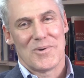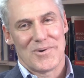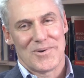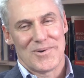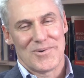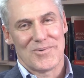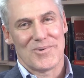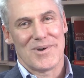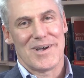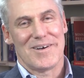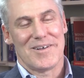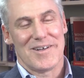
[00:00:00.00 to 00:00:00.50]

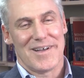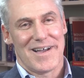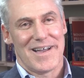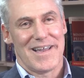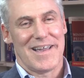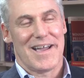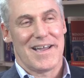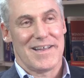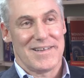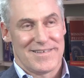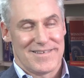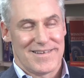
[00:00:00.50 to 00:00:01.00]
Well,
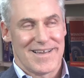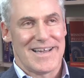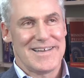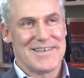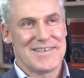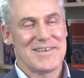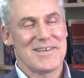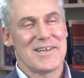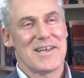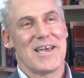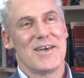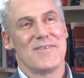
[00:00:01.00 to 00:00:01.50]
I
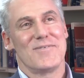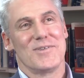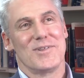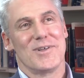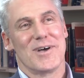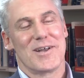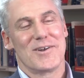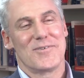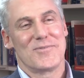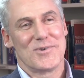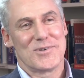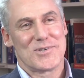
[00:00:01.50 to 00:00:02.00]
did have a
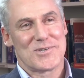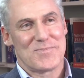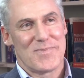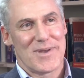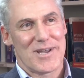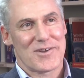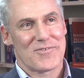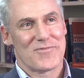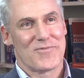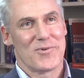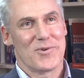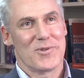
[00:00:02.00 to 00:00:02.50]
lot of
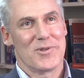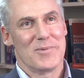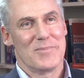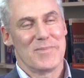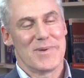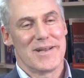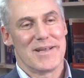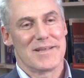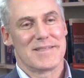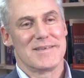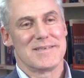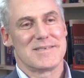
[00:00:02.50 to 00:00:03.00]
respect for them,
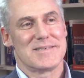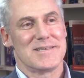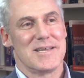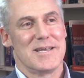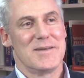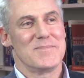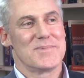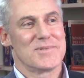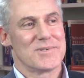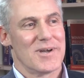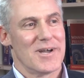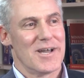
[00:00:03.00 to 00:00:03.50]
and at the
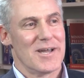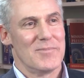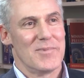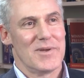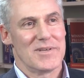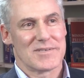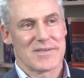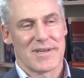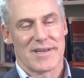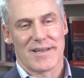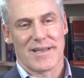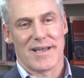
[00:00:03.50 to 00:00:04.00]
same time,
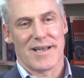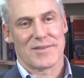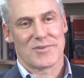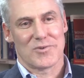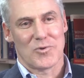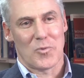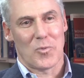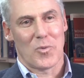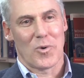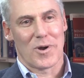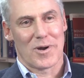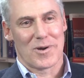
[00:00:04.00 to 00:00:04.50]
as I got
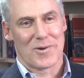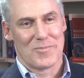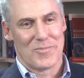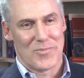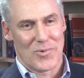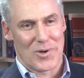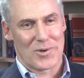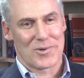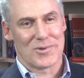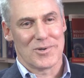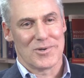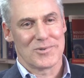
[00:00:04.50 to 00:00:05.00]
to work
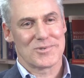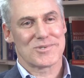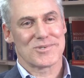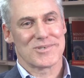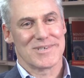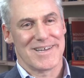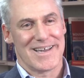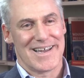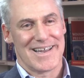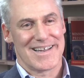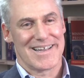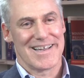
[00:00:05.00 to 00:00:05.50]
more
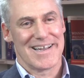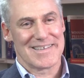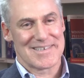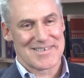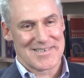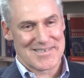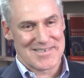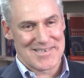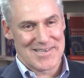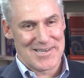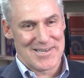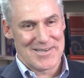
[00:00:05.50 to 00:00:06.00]
closely, I got
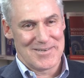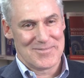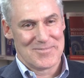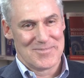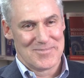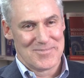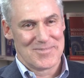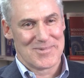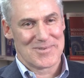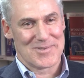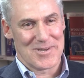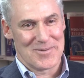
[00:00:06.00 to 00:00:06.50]
to see
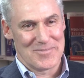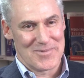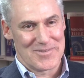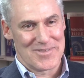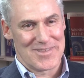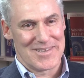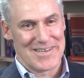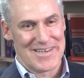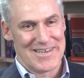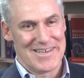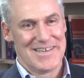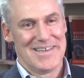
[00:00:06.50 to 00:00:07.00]
some of
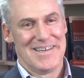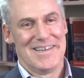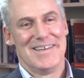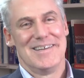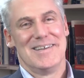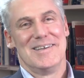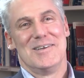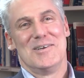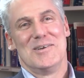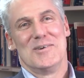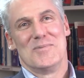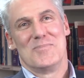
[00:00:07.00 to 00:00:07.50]
the
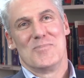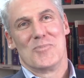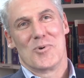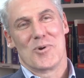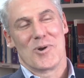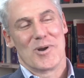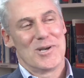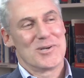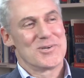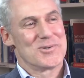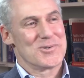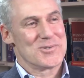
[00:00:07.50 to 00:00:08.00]

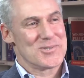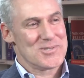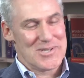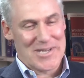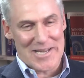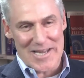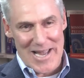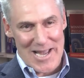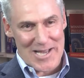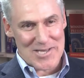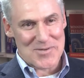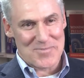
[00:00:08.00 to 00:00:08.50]
more
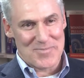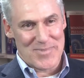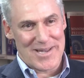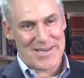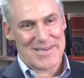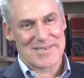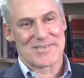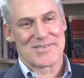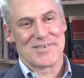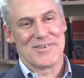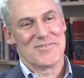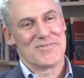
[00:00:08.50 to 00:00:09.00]
interesting
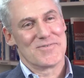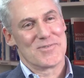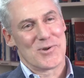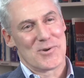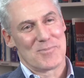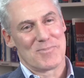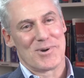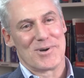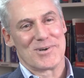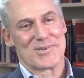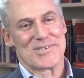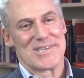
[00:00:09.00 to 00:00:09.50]
aspects of their
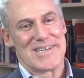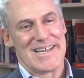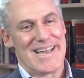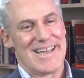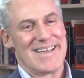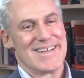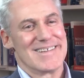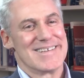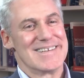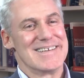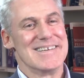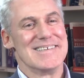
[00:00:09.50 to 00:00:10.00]

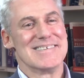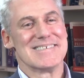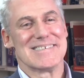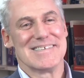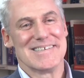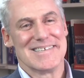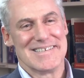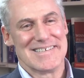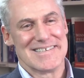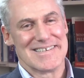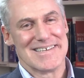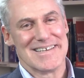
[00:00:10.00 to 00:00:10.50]
personalities,
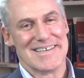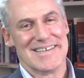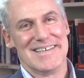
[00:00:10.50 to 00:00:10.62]
and